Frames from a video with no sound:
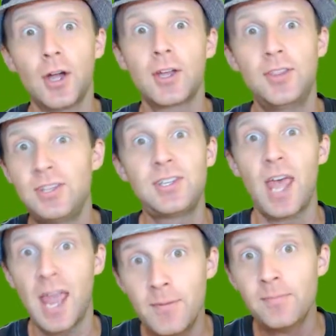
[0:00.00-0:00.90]
look the
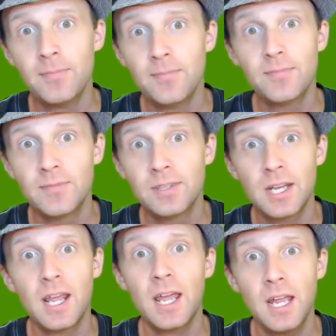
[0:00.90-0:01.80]
same
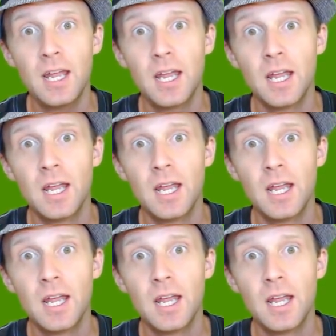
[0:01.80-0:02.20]
today